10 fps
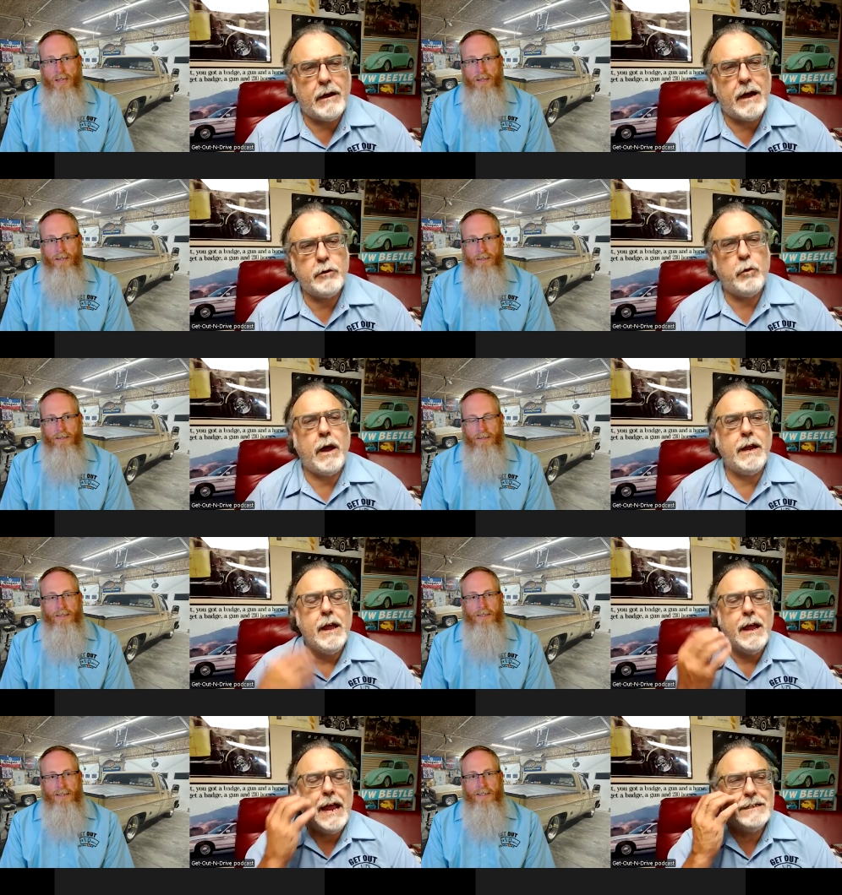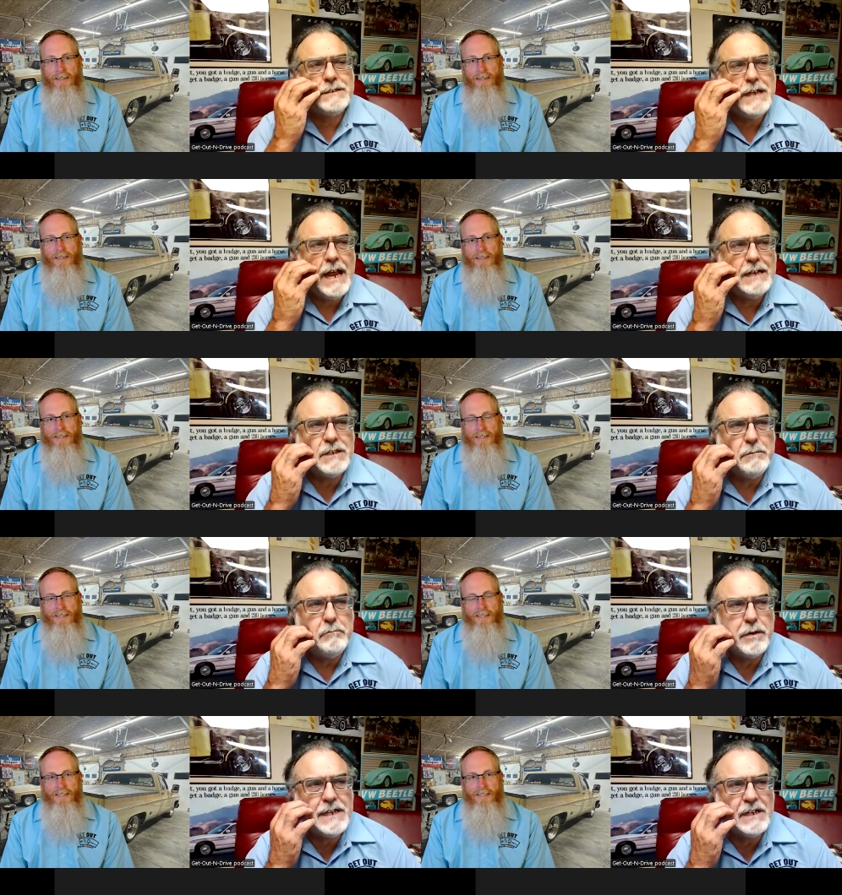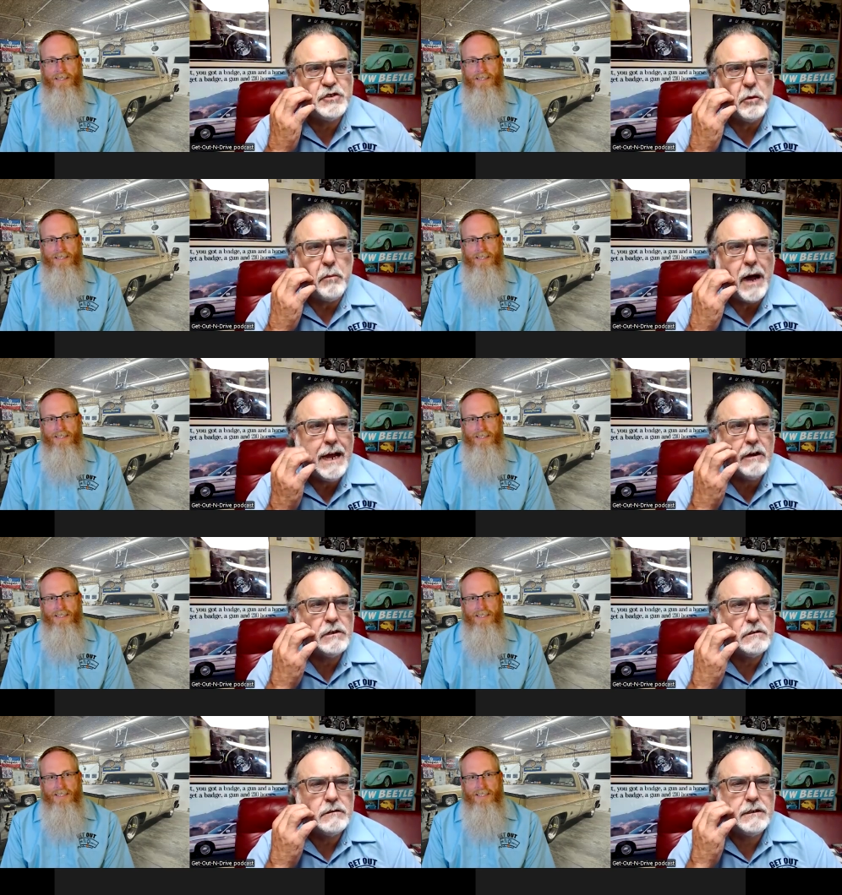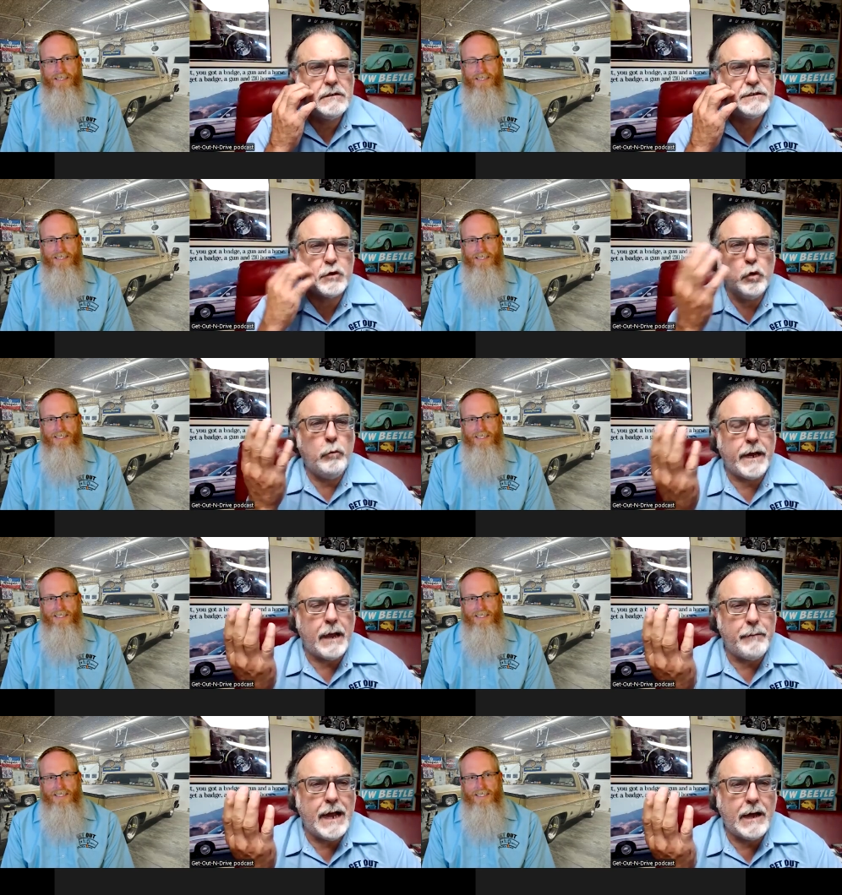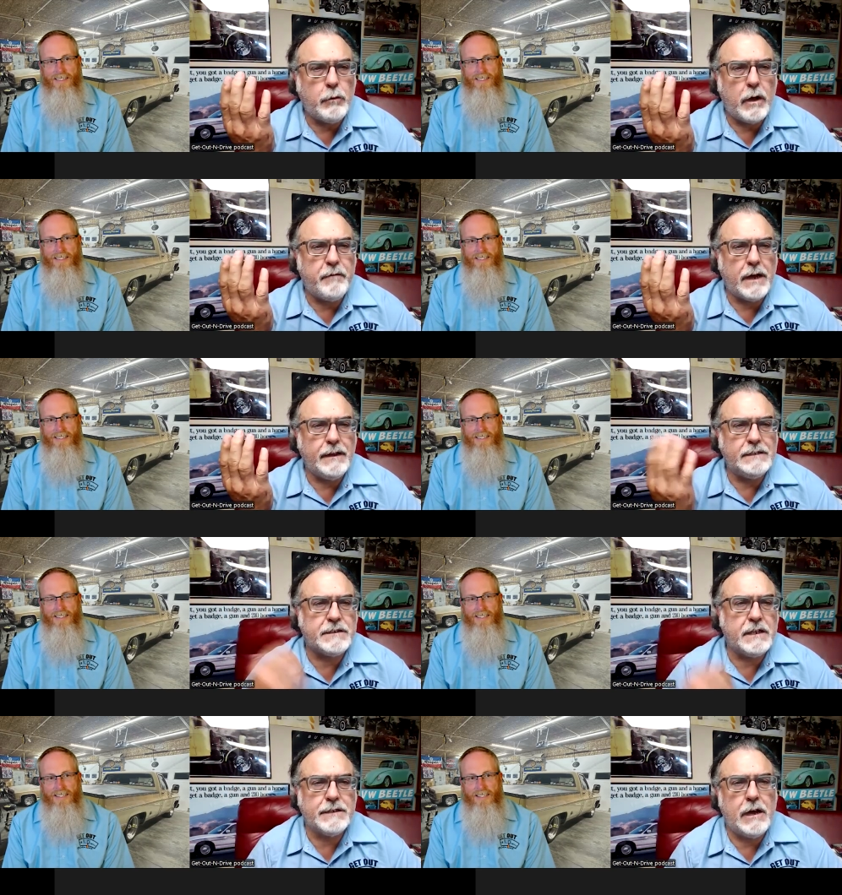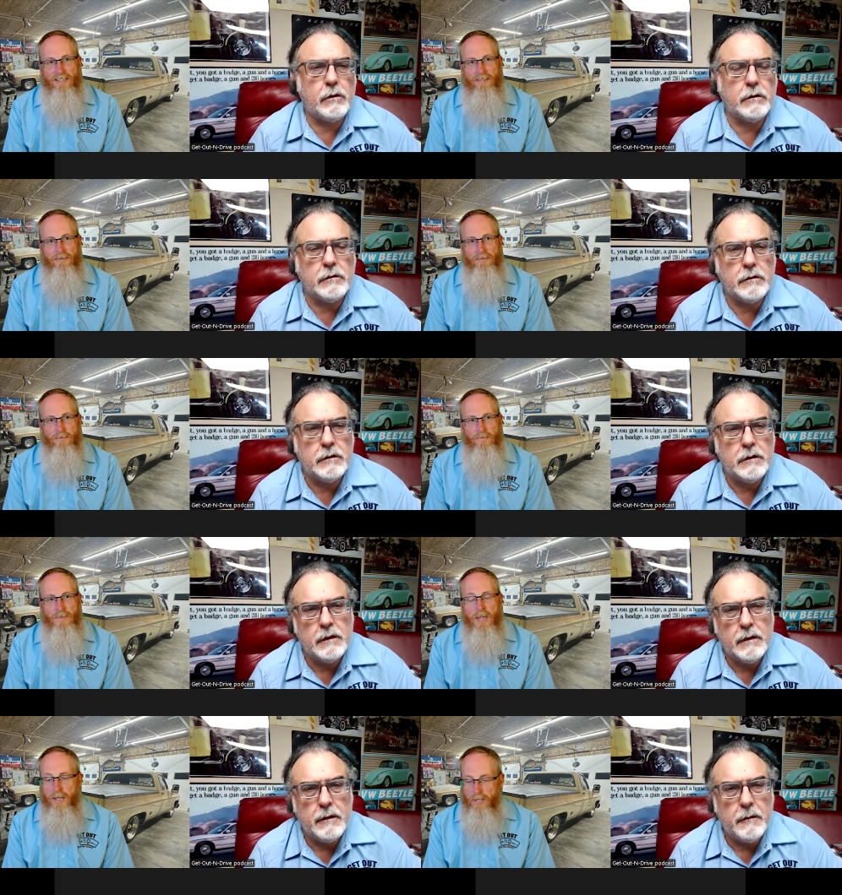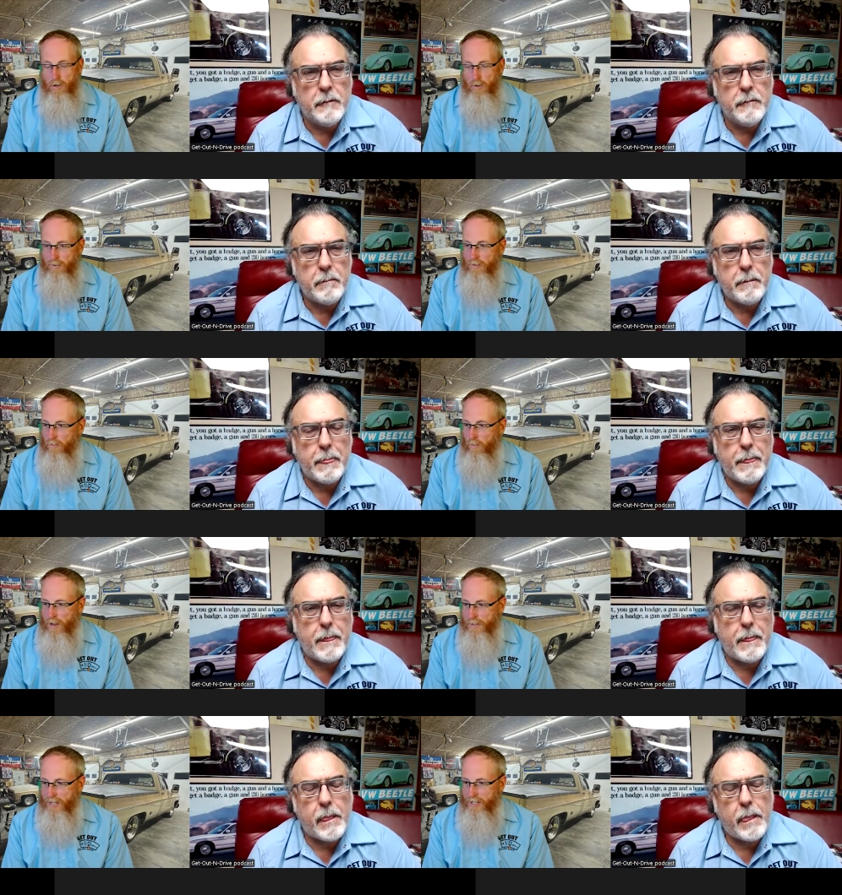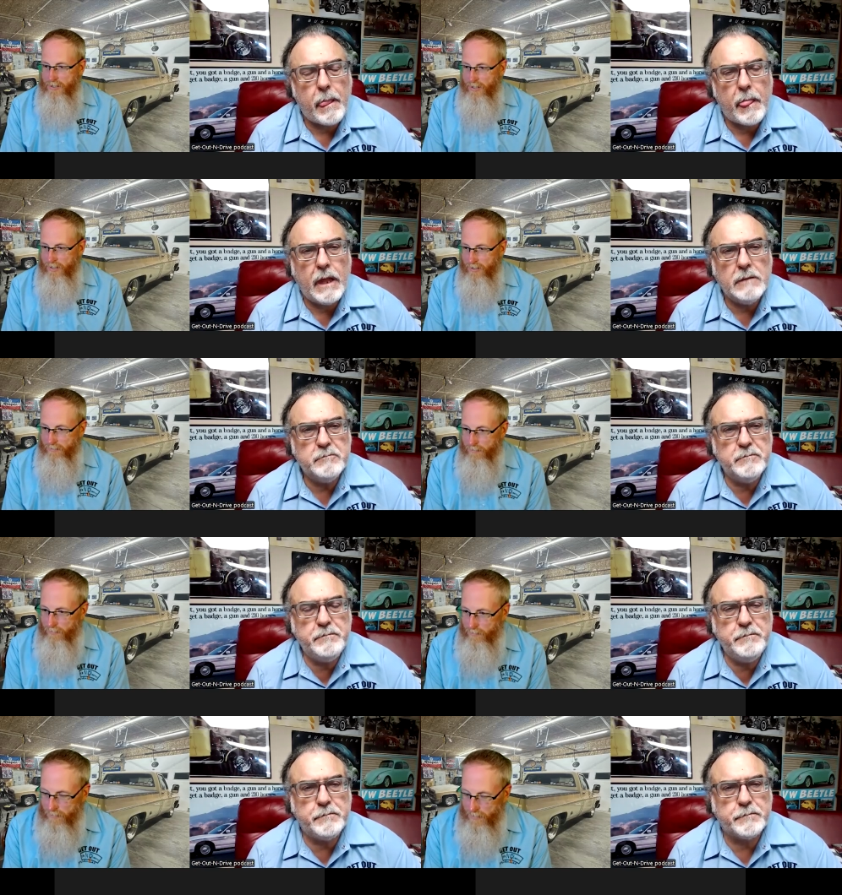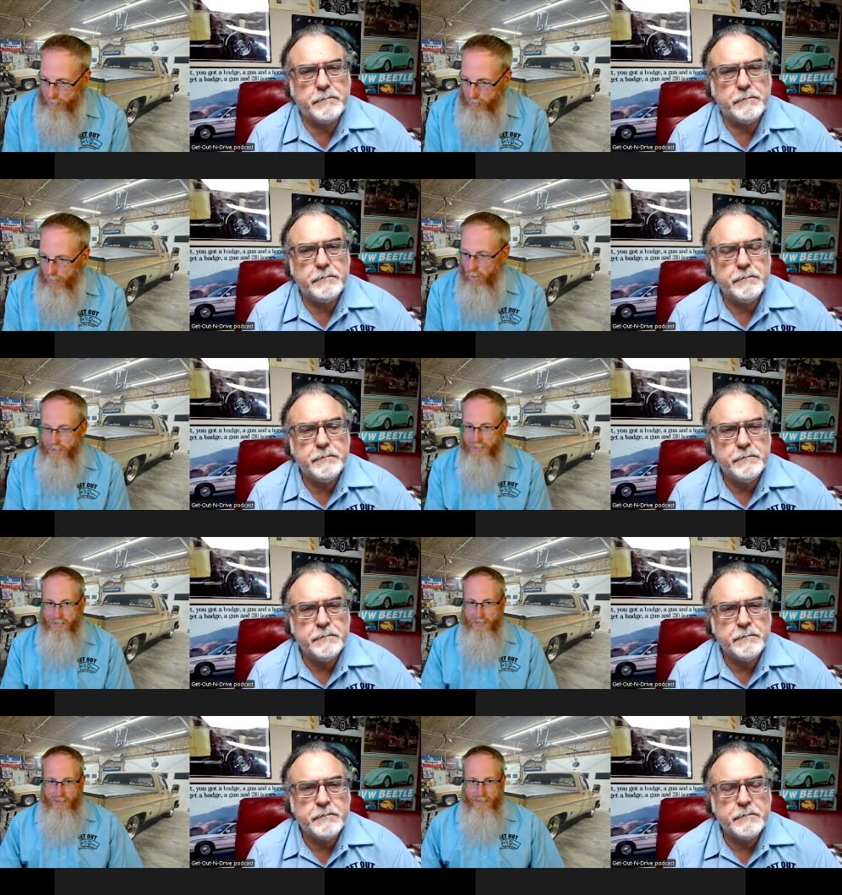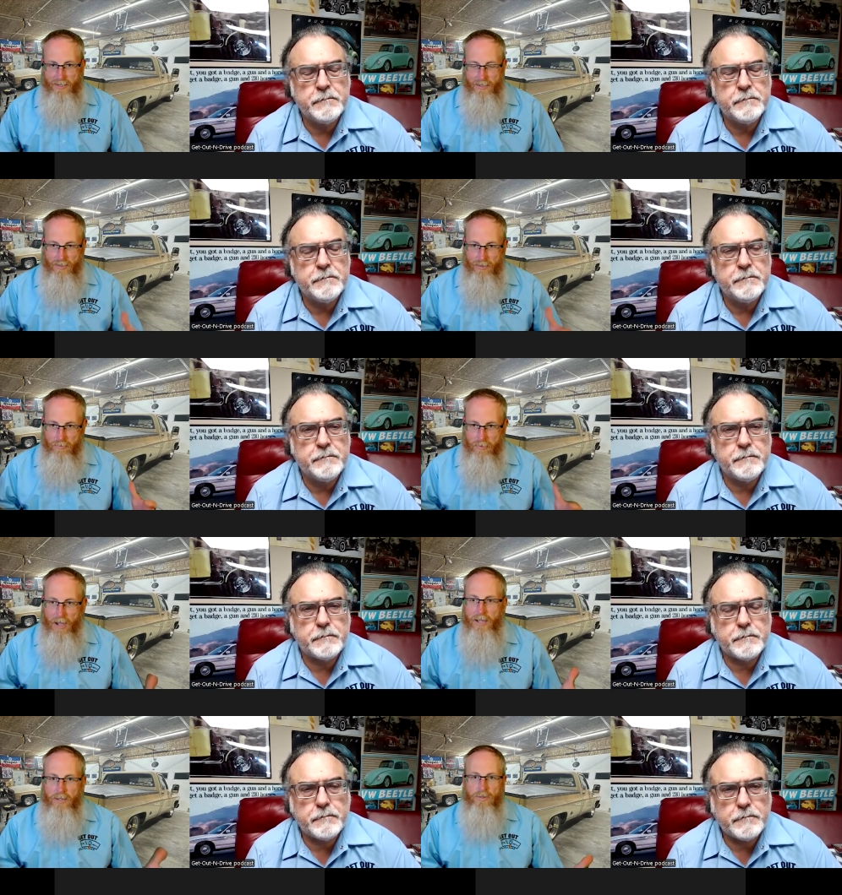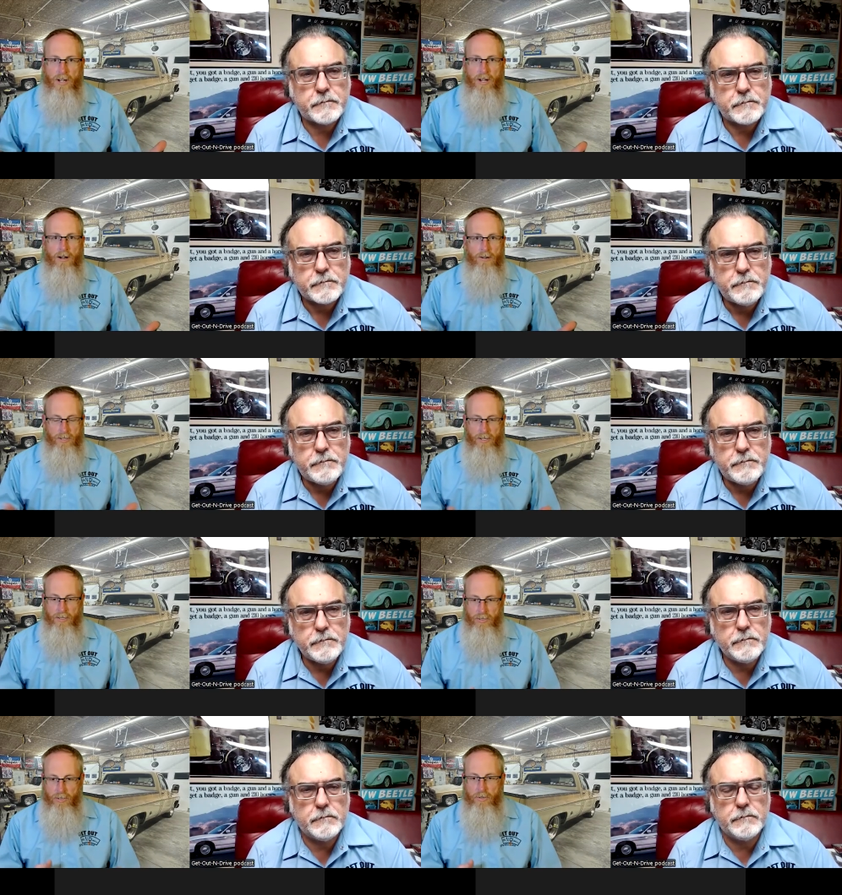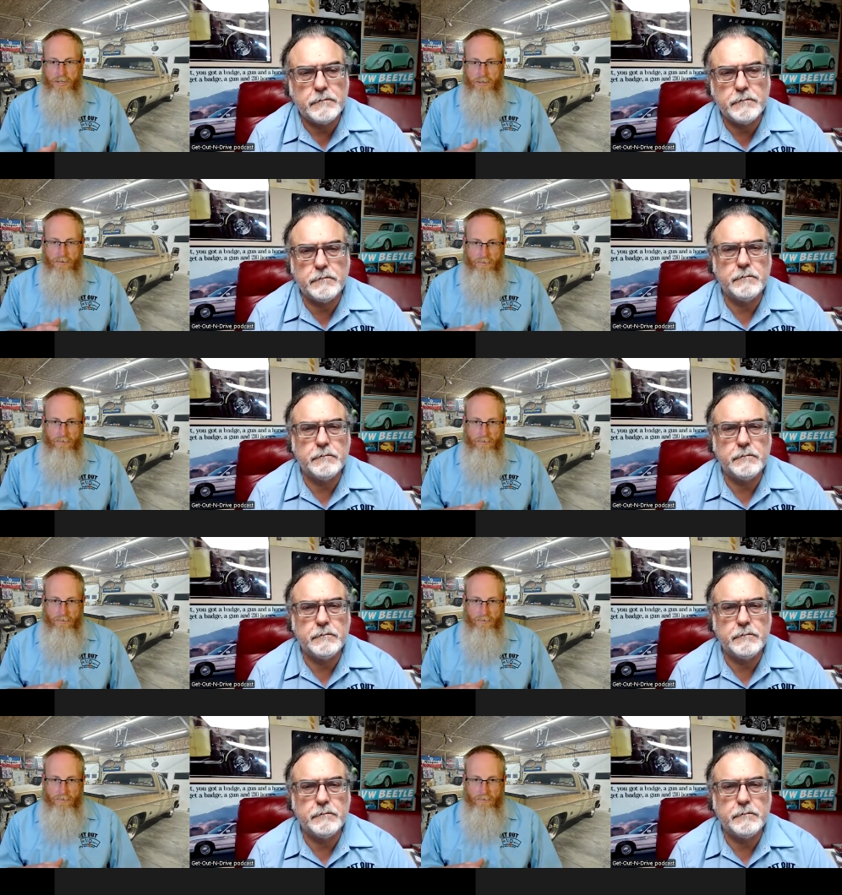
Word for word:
Speaker 1: How how do I, as as a potential buyer, school me? I mean, how do I find these things out?
Speaker 2: So one of the biggest uh, proponents to buying used cars is using